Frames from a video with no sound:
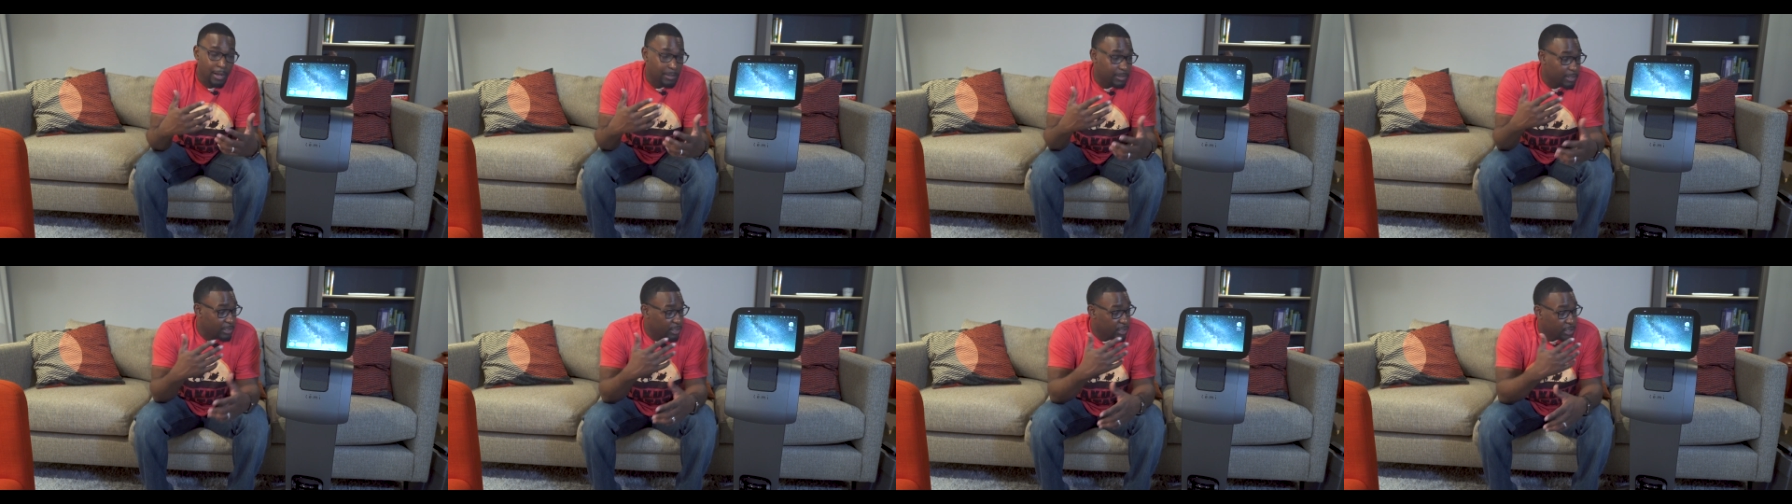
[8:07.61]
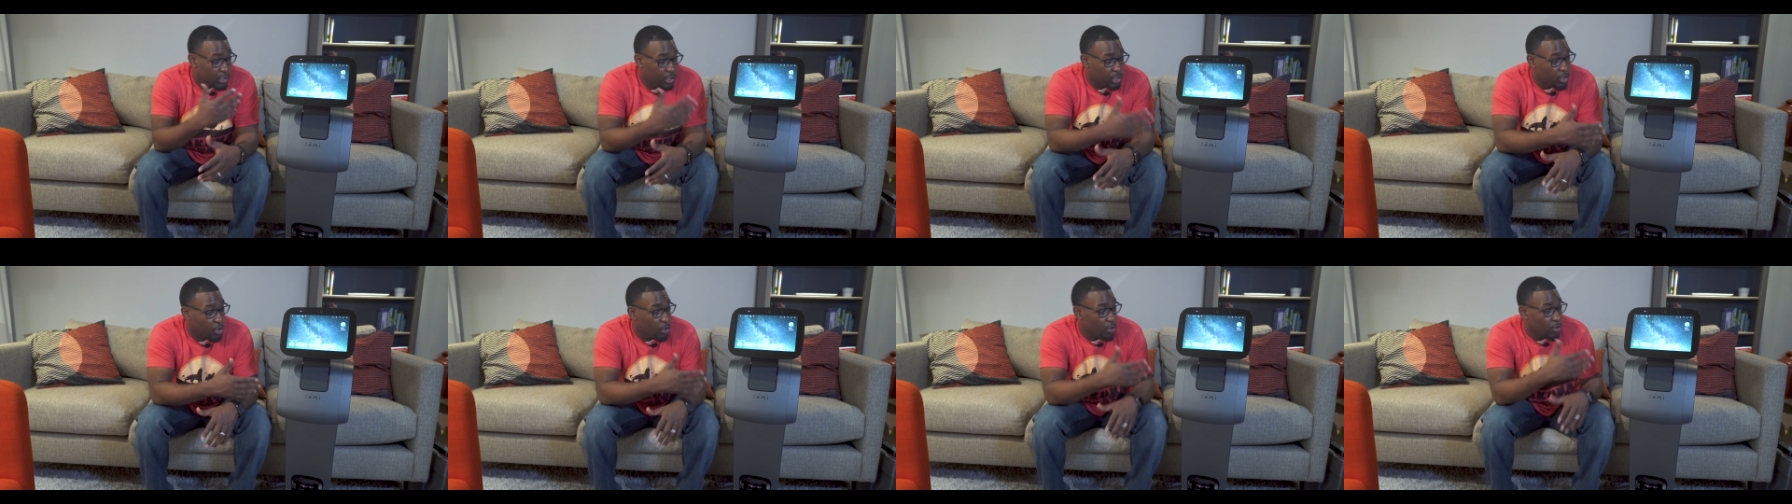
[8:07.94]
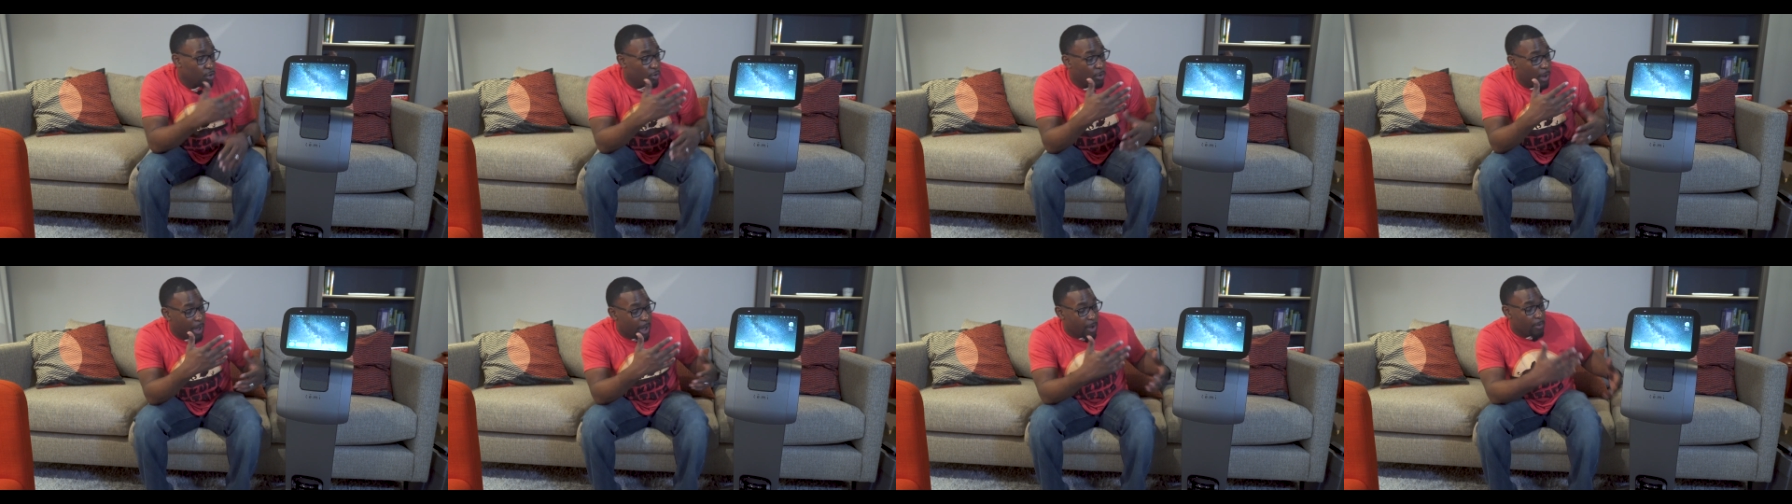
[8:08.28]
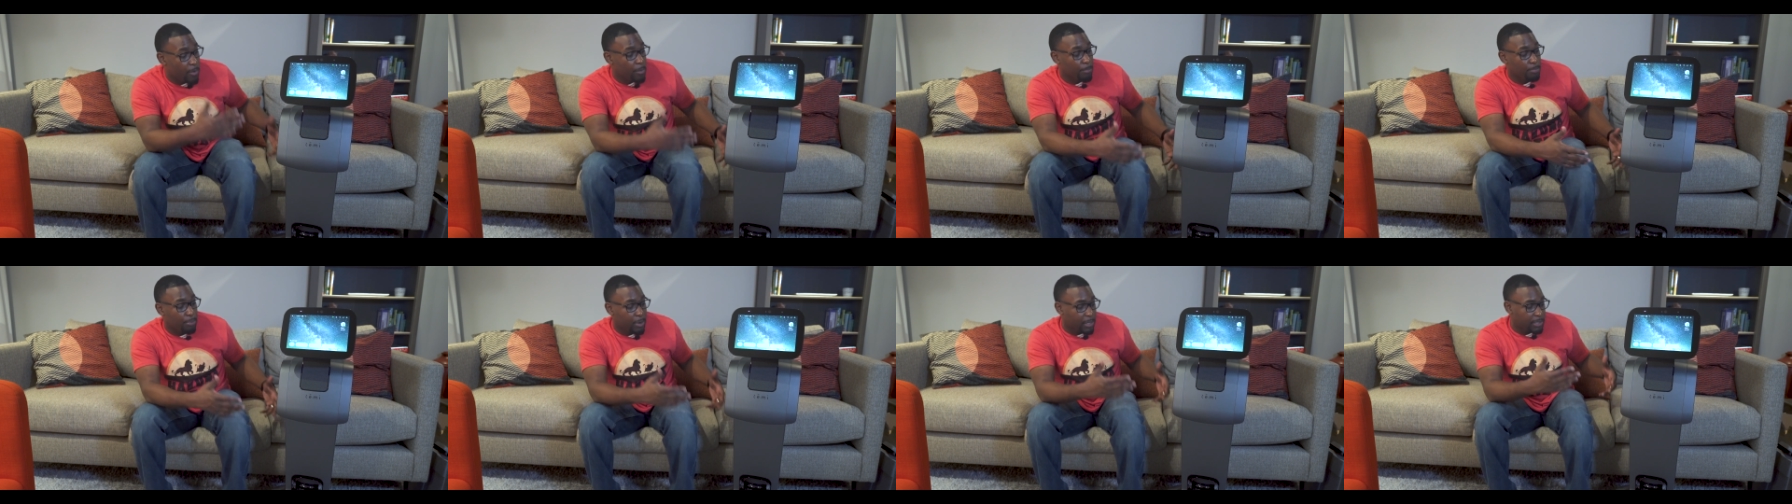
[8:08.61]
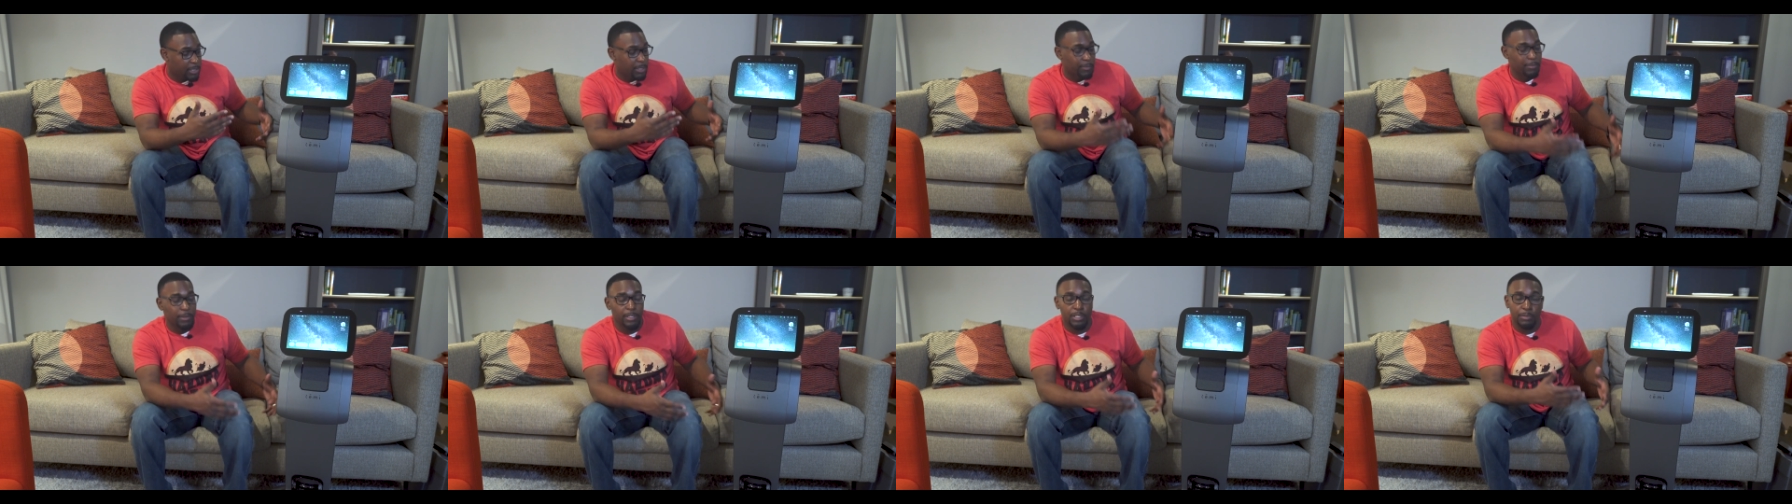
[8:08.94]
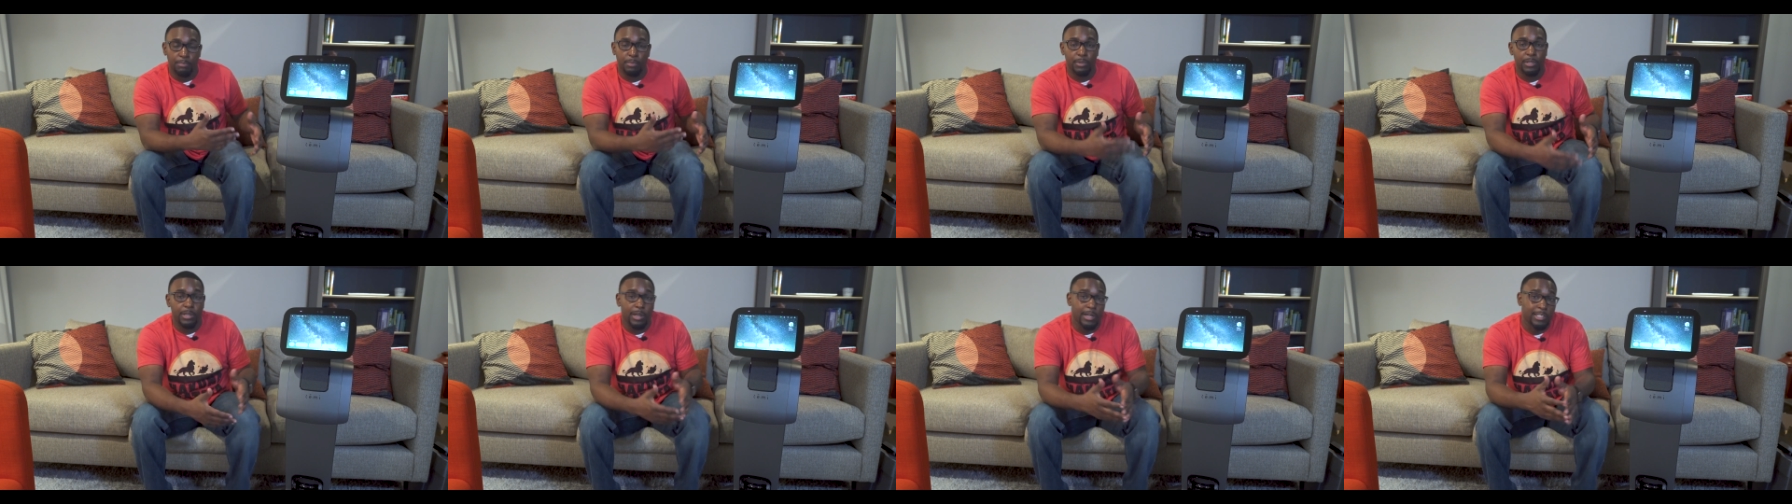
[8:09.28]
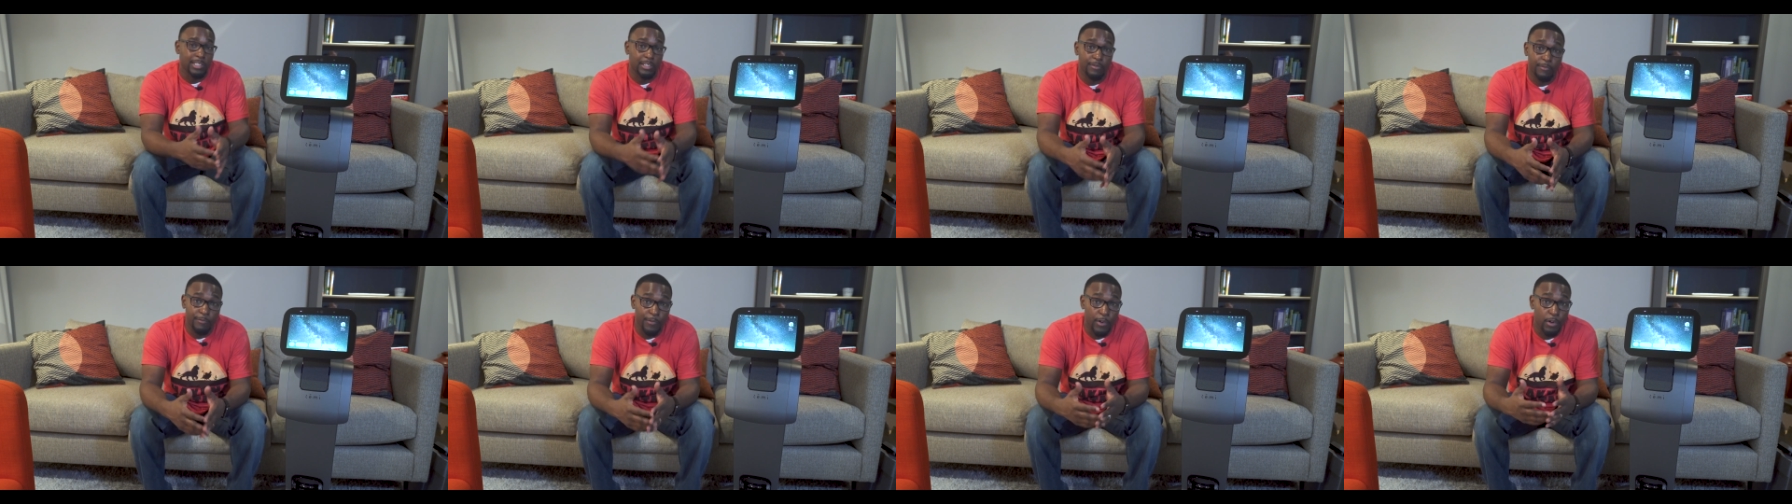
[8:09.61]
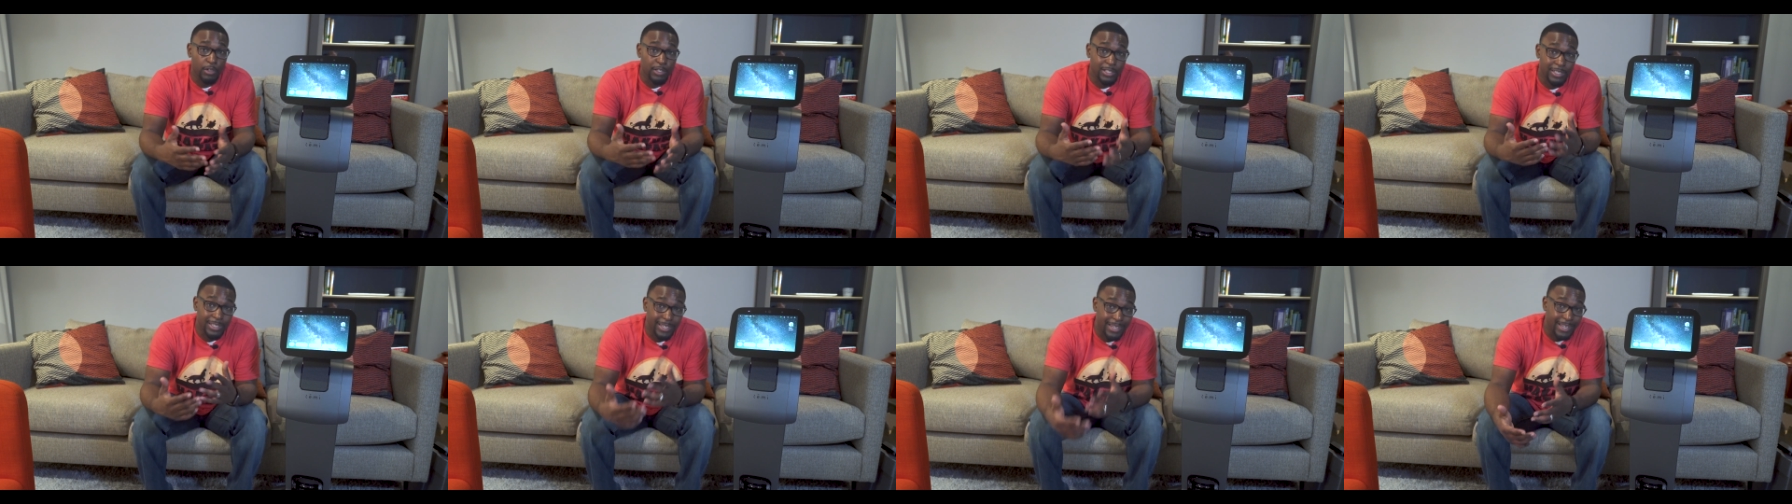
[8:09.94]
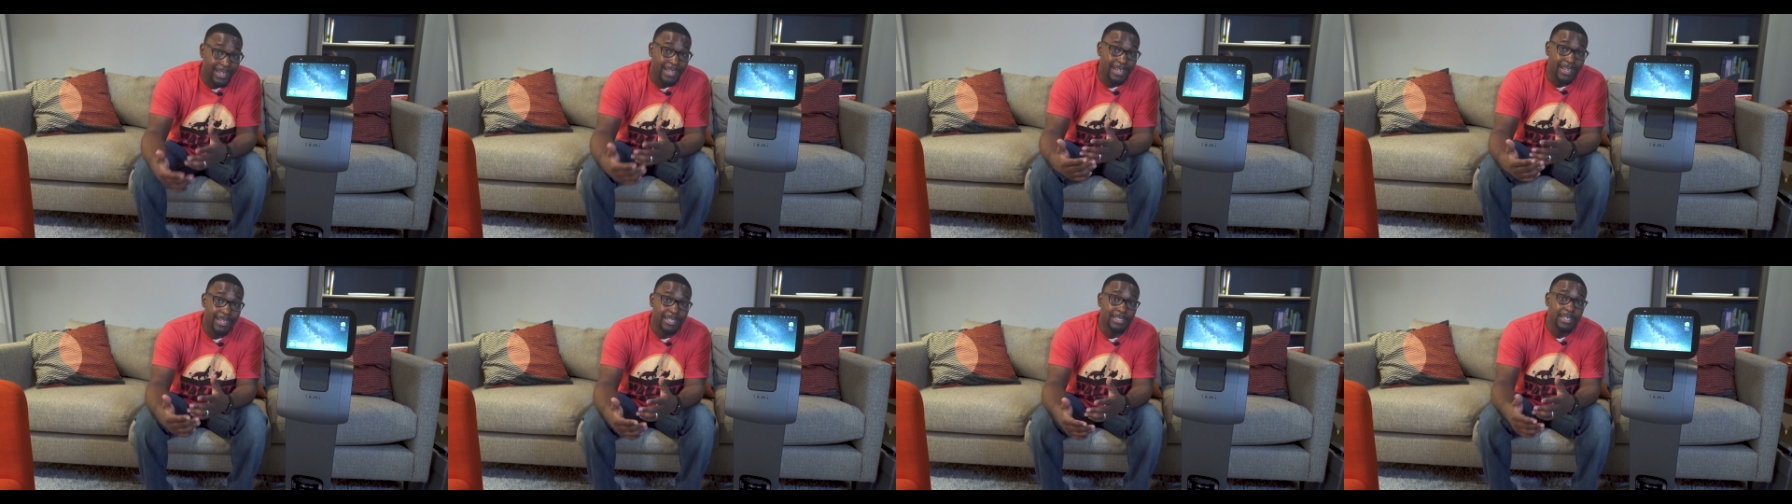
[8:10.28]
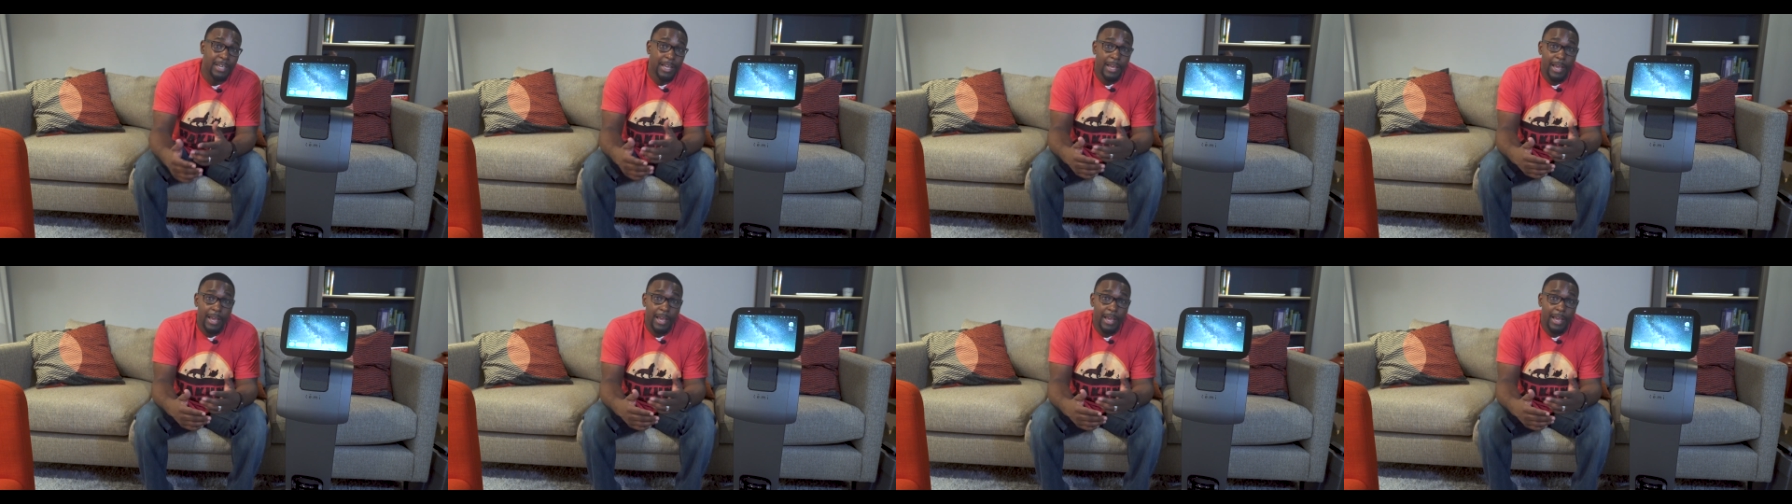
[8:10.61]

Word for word: just to show you how impressive this production version is.